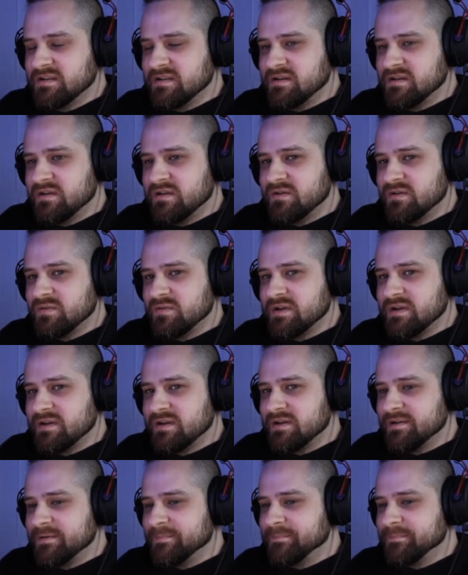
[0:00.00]
know,
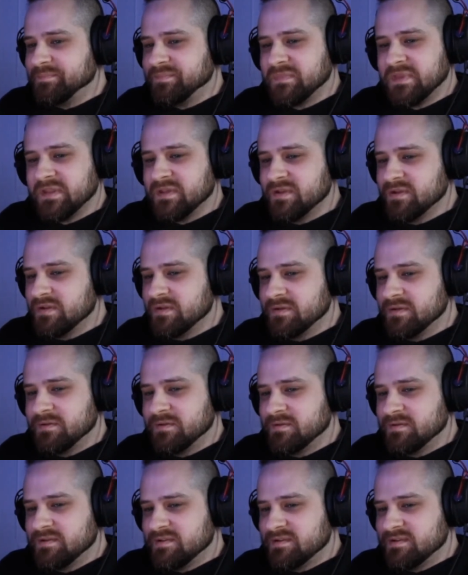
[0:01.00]
um,
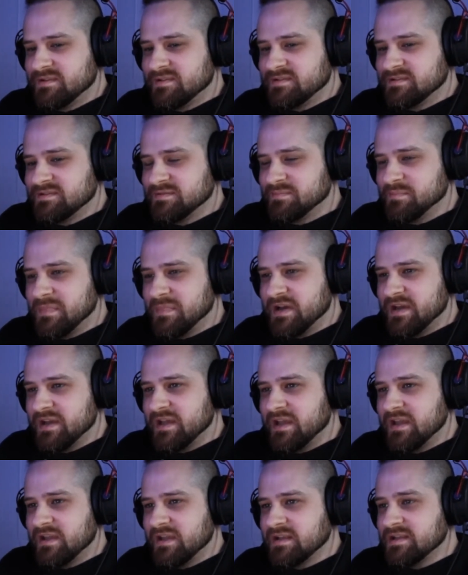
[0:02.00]

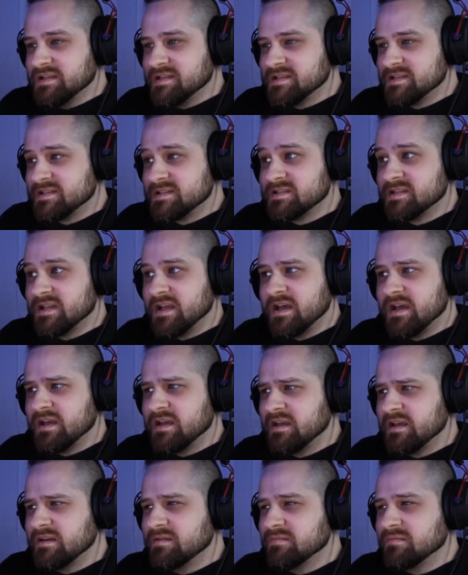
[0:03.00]
my
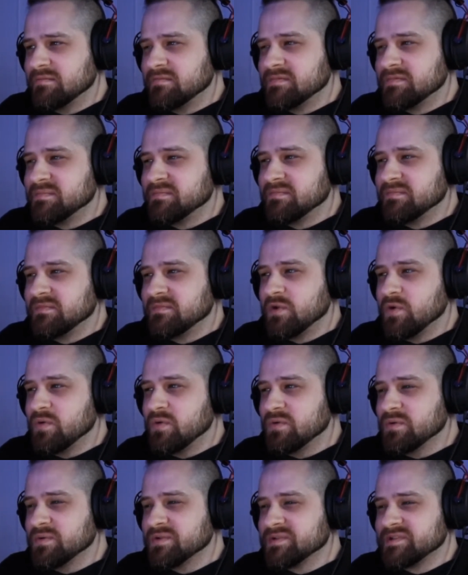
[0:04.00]
side
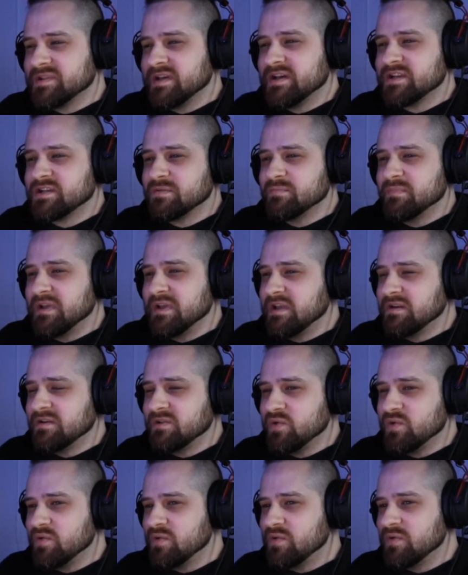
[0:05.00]
goal slash main
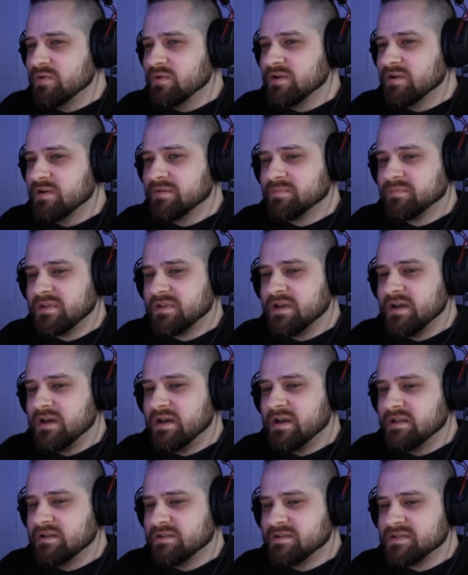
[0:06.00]
goal are
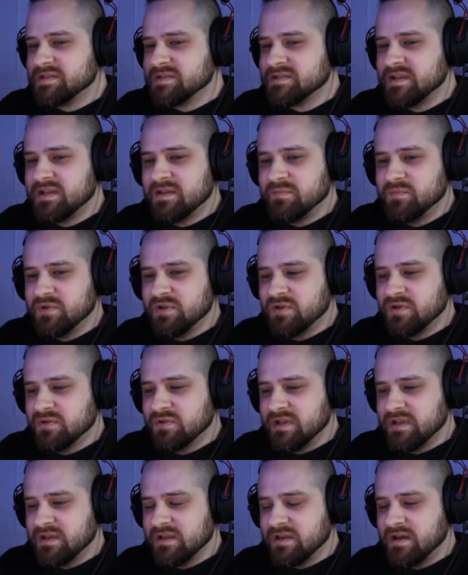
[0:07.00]
kind of the same.
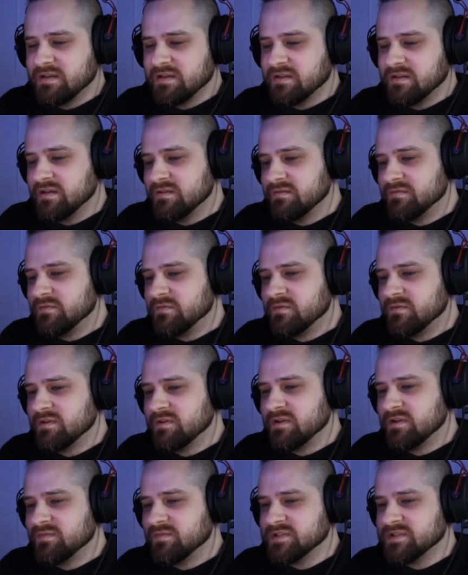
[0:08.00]
Like I love
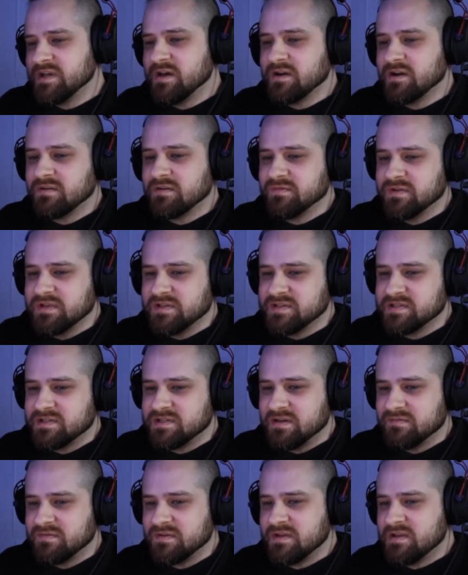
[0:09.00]
photography and
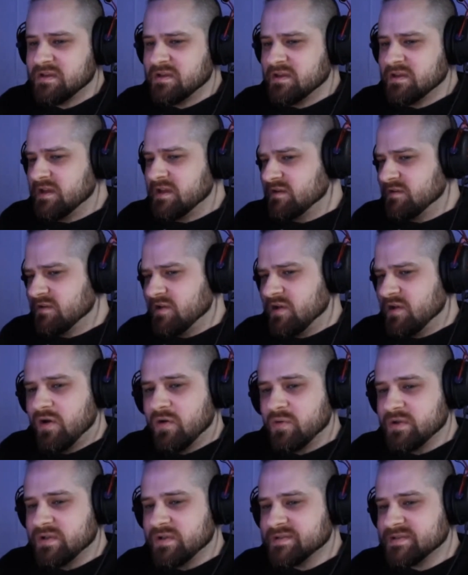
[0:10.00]
stuff, and I'll
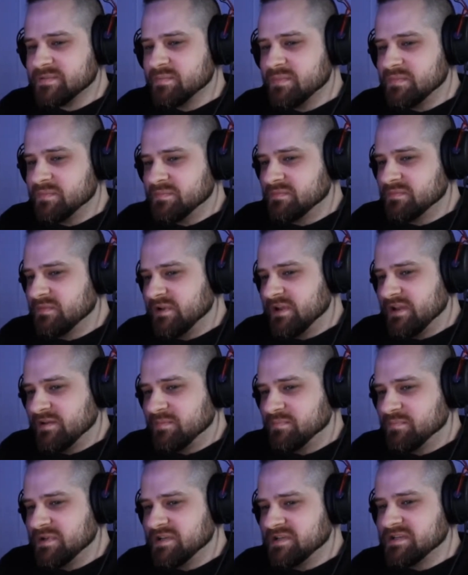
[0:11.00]
always like
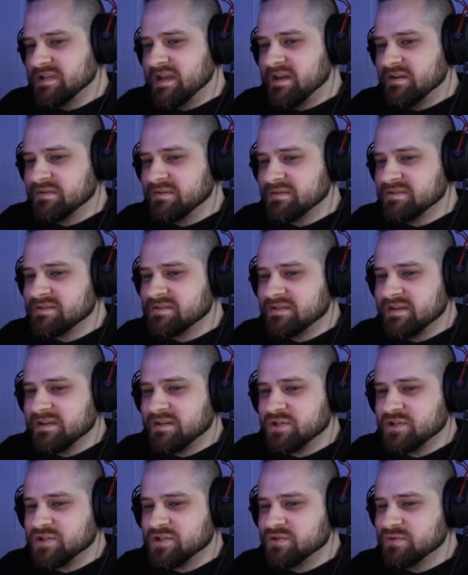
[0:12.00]
be down to
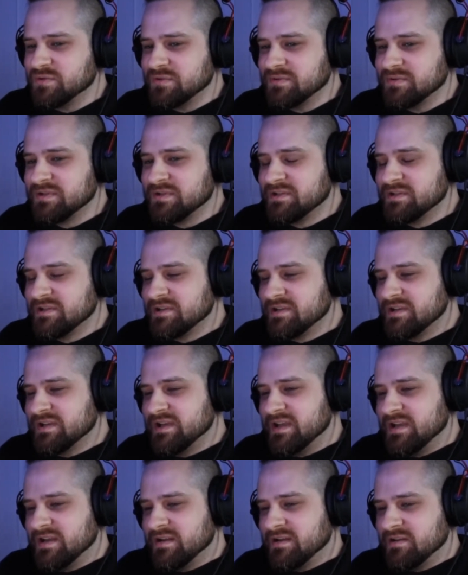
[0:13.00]
like shoot,
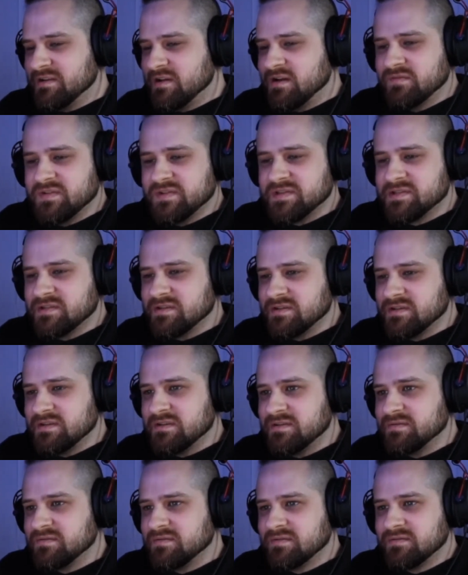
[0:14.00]
and
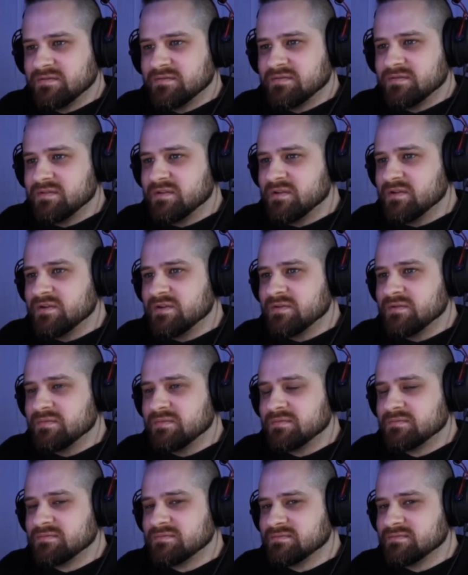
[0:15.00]
obviously, you know,
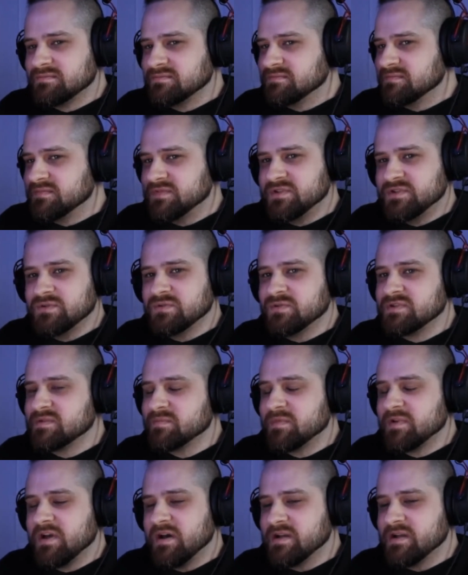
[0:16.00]
do
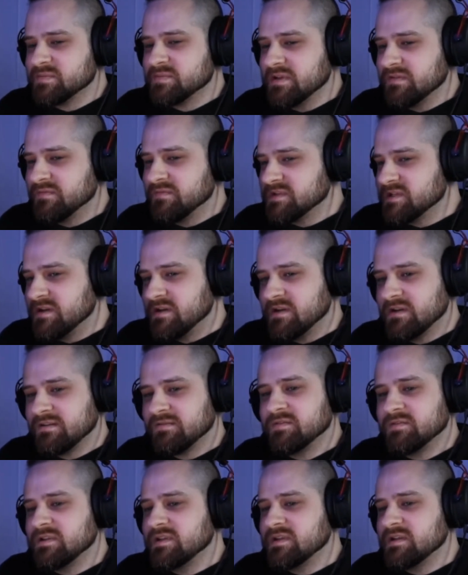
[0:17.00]
some cosplay
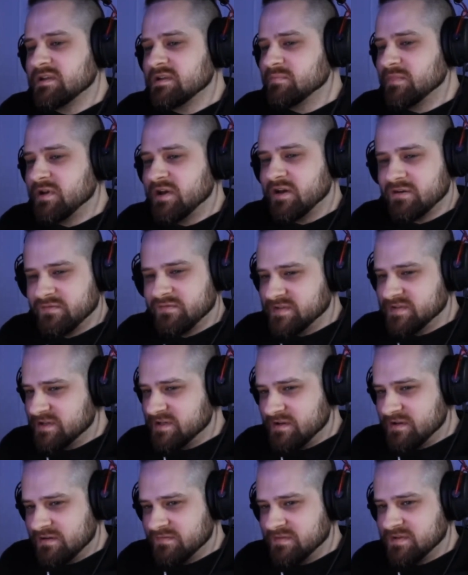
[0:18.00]
photography and model
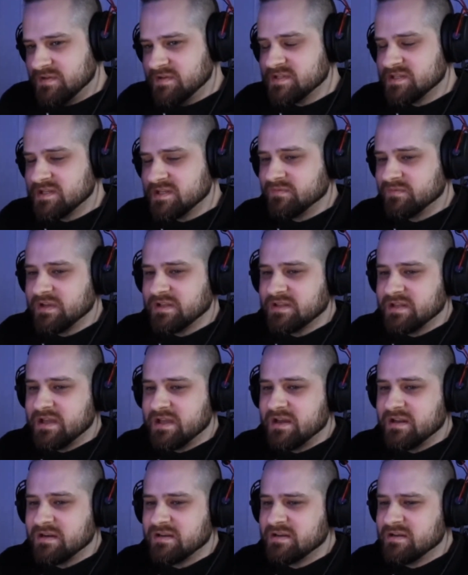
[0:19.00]
photography, stuff like
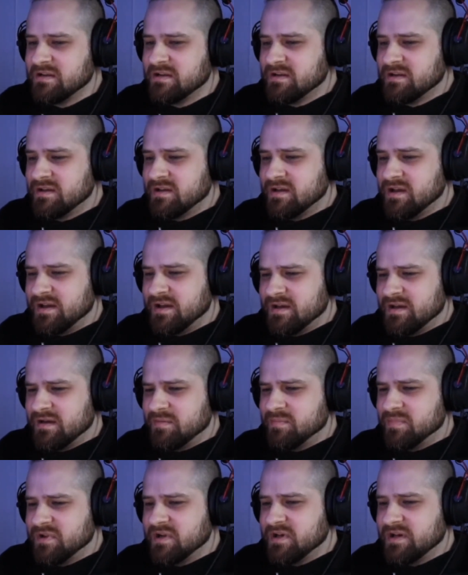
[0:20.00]
that.
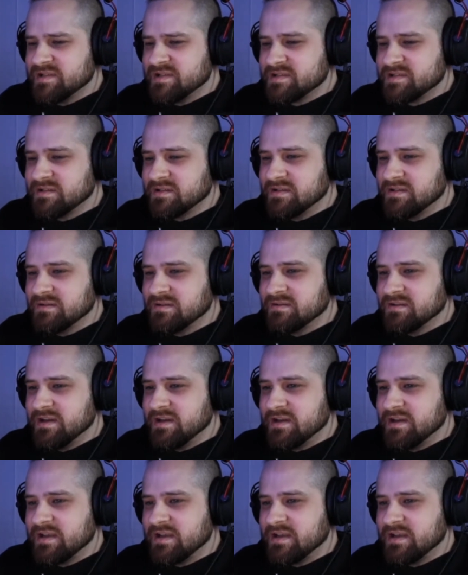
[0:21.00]
But honestly, I